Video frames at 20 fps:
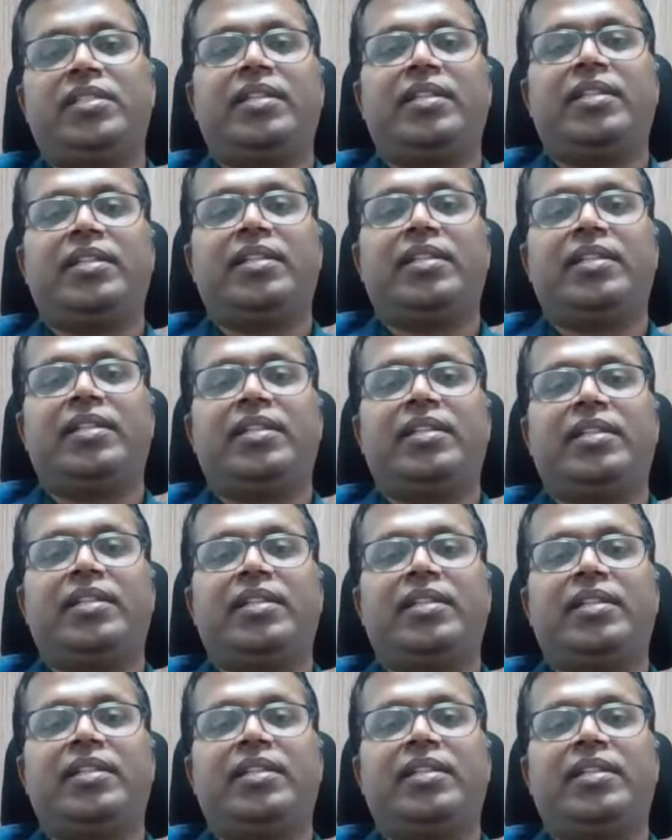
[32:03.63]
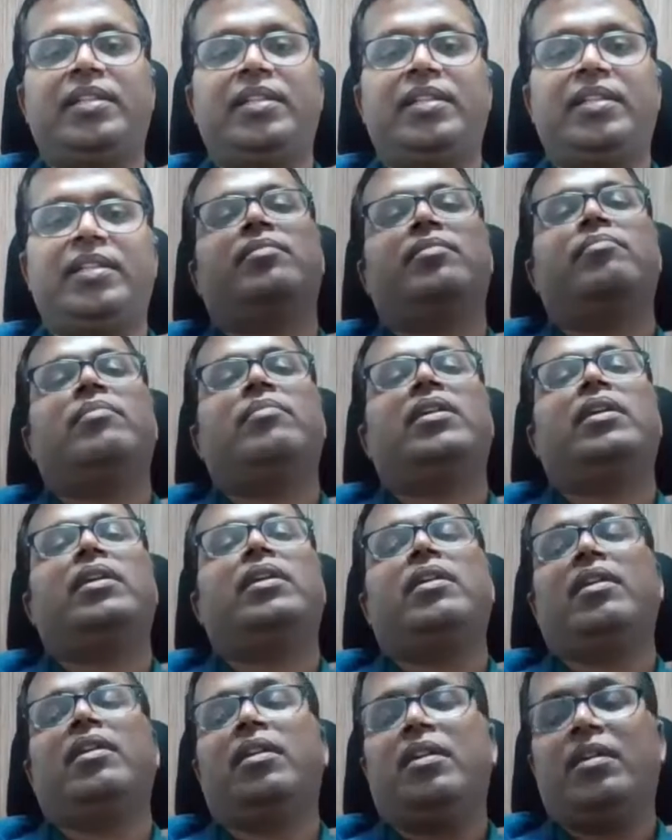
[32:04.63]
the form of luteal, so we
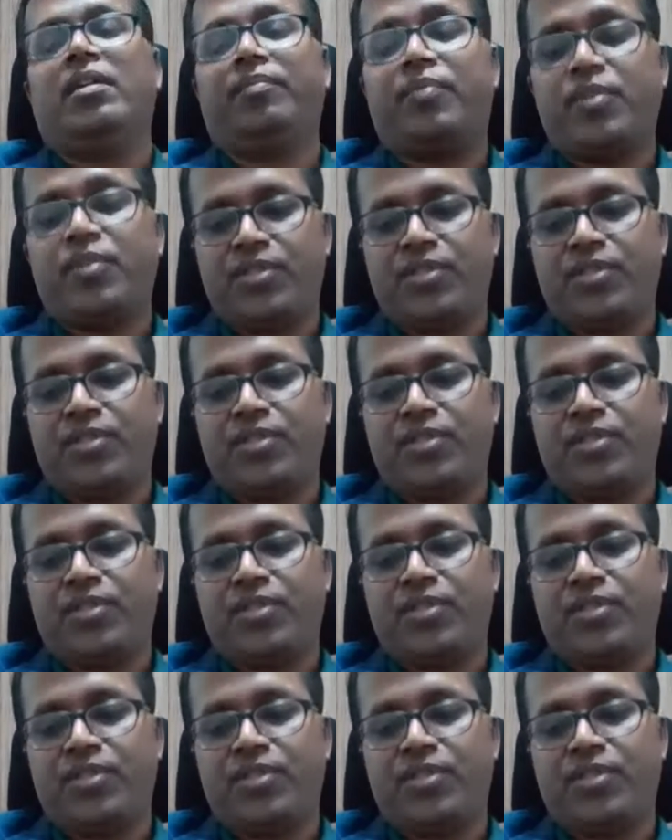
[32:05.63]
give some